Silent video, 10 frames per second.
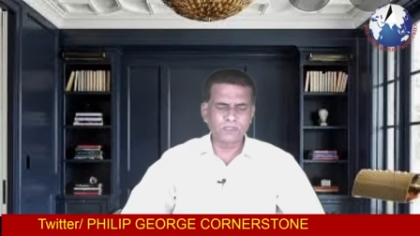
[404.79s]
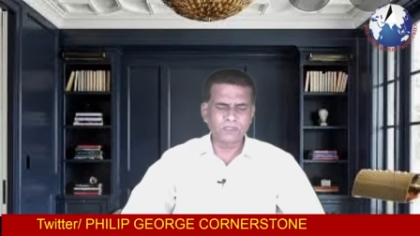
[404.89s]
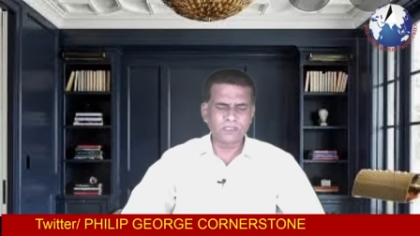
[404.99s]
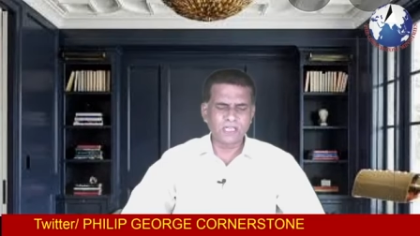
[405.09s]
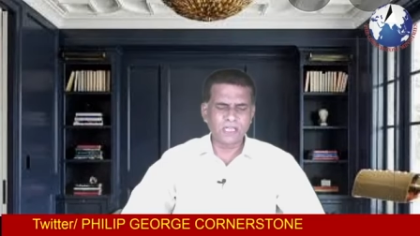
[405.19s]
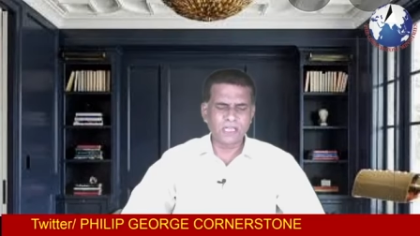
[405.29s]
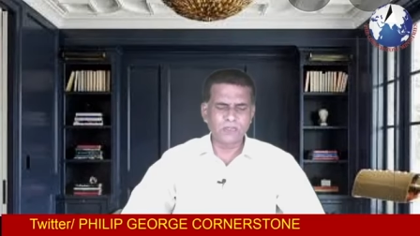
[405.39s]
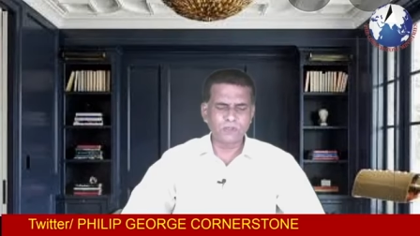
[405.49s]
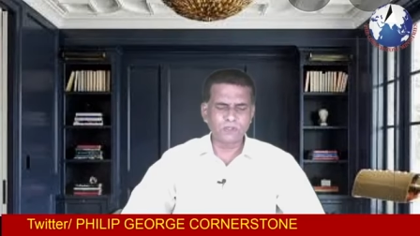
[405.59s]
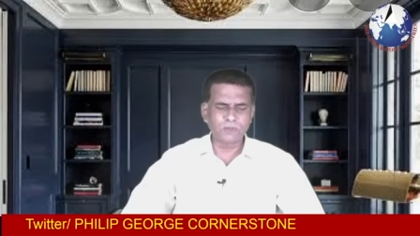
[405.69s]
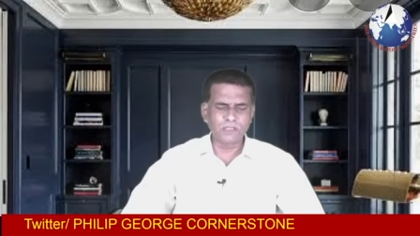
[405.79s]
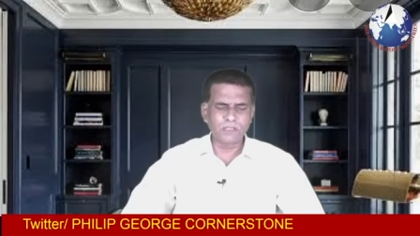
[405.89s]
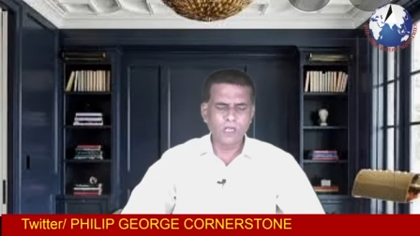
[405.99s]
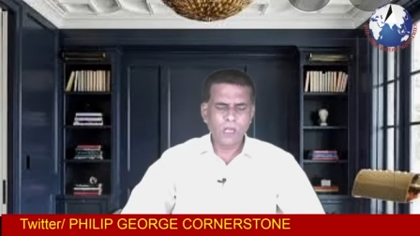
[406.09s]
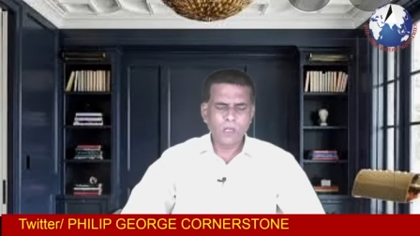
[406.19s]
Sister Carol
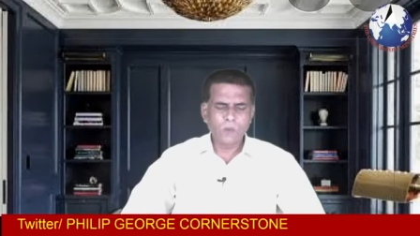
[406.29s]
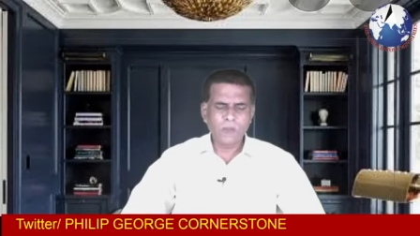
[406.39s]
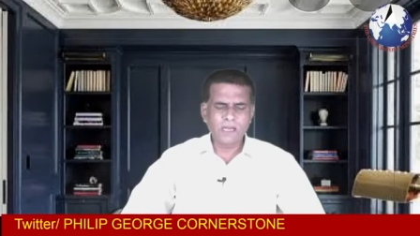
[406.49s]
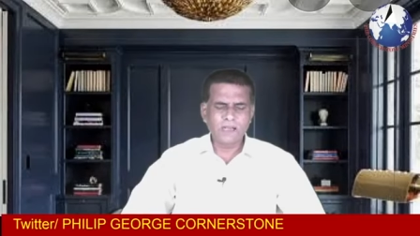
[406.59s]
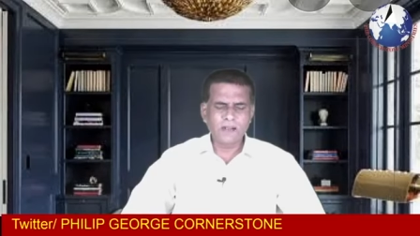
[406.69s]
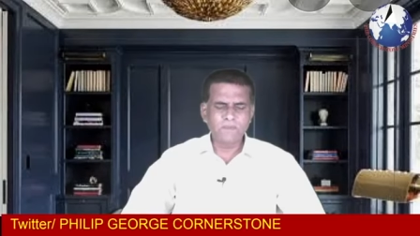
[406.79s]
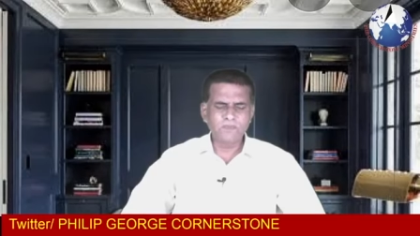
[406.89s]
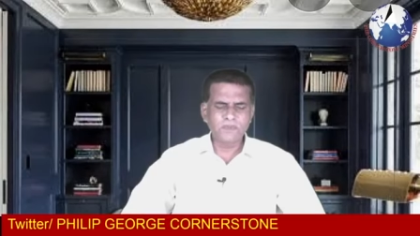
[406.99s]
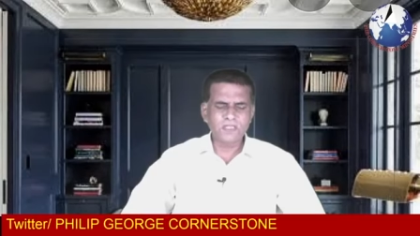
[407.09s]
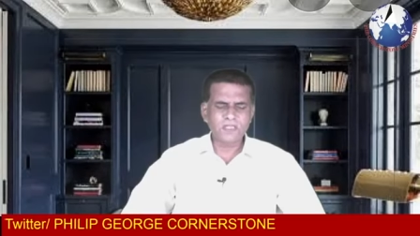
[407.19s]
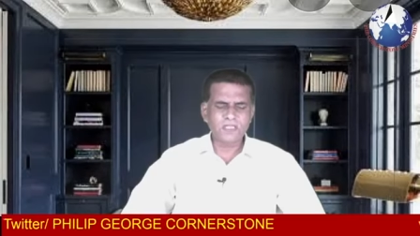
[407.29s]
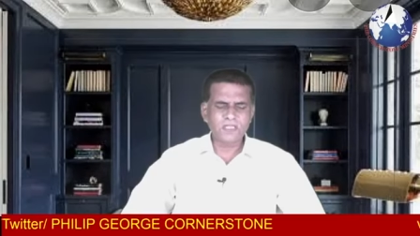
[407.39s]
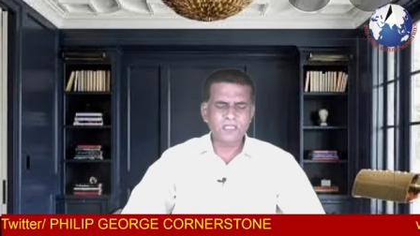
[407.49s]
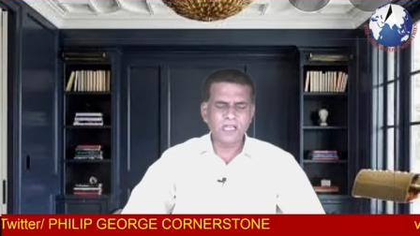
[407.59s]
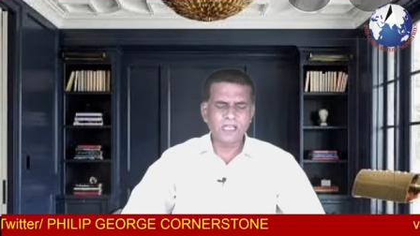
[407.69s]
Smith, welcome,
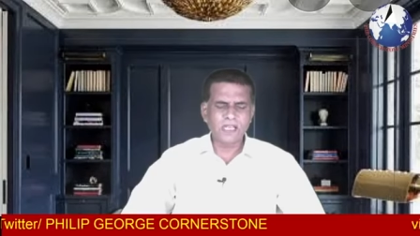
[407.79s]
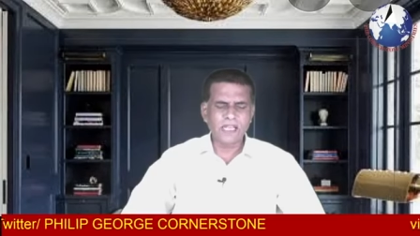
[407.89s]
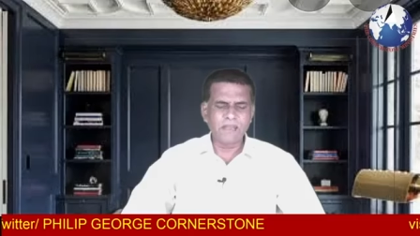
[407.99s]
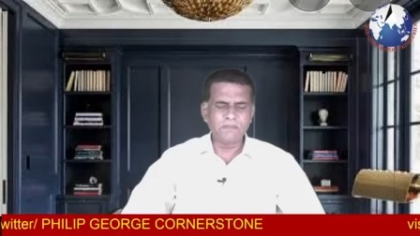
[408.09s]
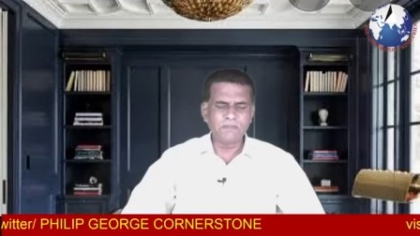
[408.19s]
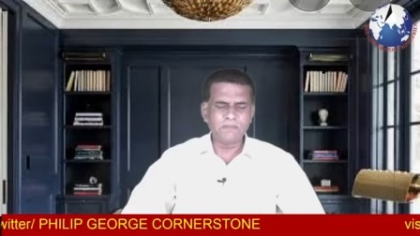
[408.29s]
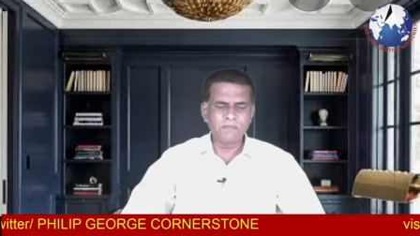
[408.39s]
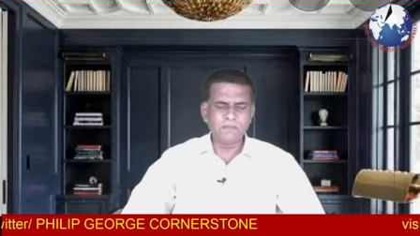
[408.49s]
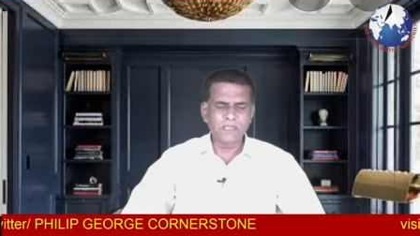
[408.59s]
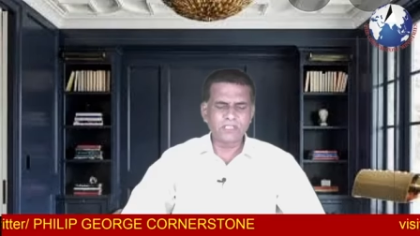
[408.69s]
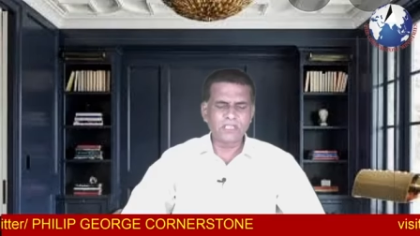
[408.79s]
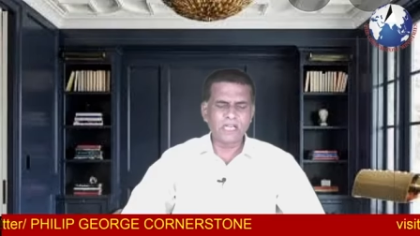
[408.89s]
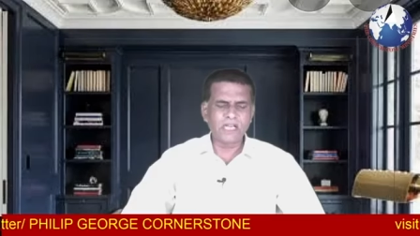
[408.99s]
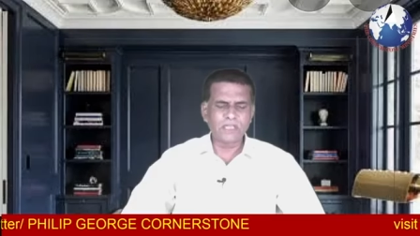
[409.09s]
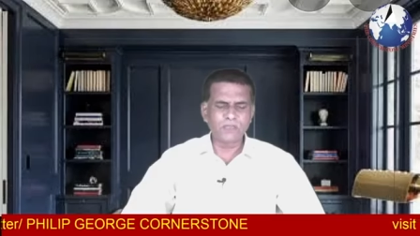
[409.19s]
Sister Kim
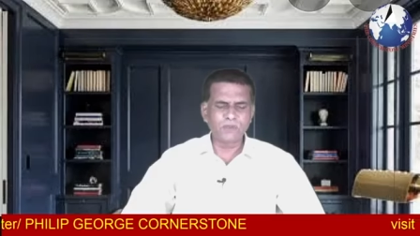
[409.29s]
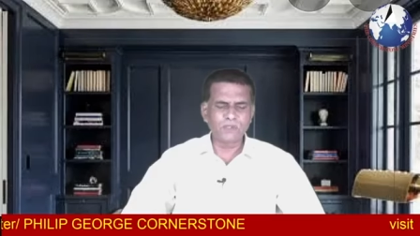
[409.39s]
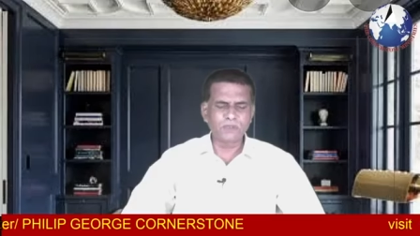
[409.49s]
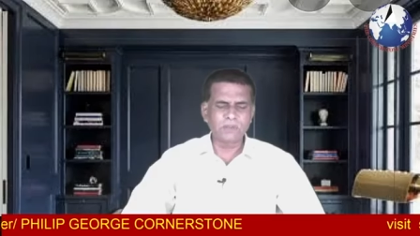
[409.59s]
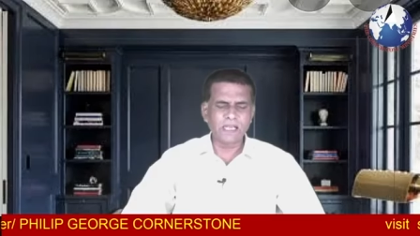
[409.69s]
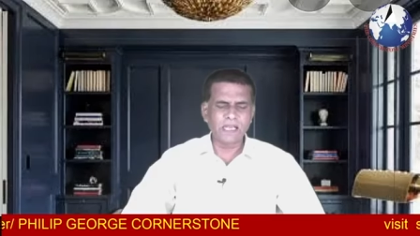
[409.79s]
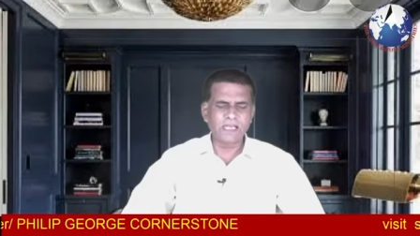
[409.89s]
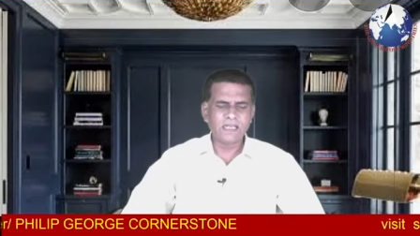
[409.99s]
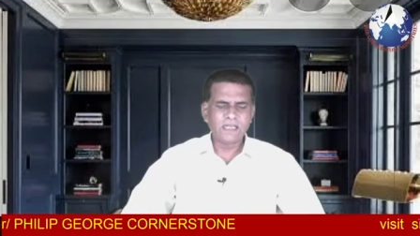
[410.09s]
Mitchell Kunsbury.